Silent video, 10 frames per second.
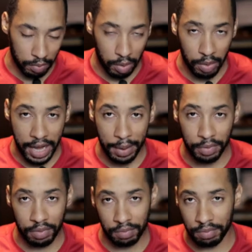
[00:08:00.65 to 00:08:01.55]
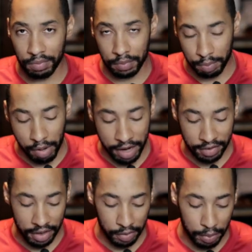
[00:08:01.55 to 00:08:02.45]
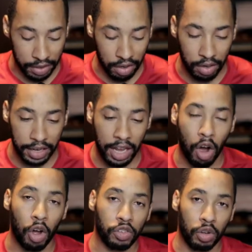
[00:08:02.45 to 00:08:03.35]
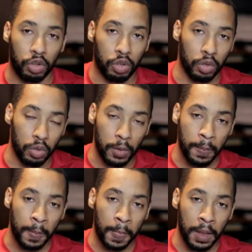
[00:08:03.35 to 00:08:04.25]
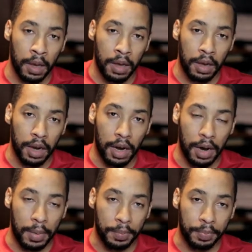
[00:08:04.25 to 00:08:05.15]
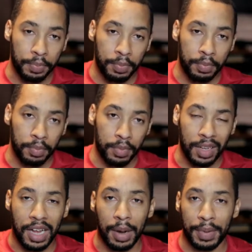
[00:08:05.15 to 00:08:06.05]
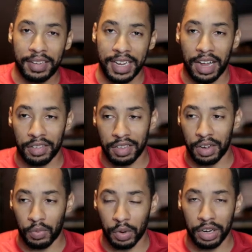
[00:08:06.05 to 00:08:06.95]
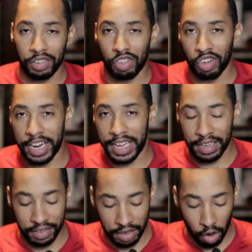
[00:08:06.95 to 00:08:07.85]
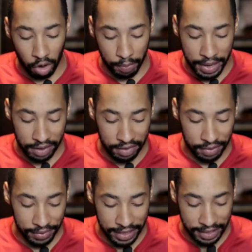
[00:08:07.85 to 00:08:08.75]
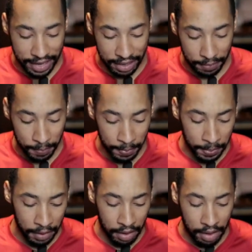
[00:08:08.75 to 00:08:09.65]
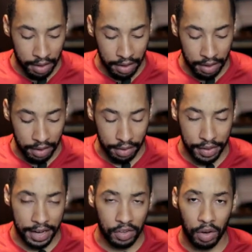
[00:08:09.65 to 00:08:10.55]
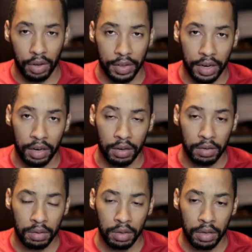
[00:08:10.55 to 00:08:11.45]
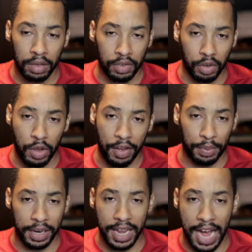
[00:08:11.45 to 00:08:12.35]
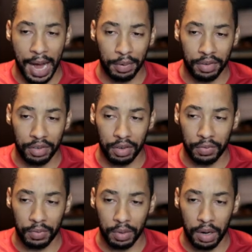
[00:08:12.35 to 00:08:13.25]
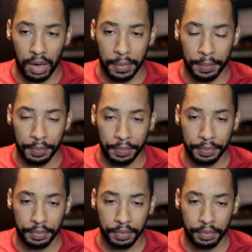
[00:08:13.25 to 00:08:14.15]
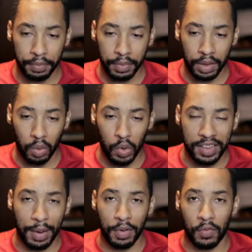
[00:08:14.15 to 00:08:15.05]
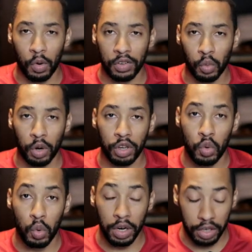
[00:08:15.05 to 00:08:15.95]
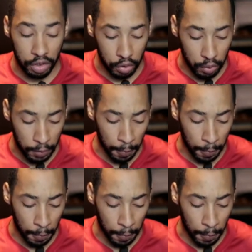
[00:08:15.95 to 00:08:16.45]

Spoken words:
mobile apps, projects, but they also do the company style stuff where there's greetings and automated stuff like that. That's all there. So you have plenty of options of what type of voice work you want to do.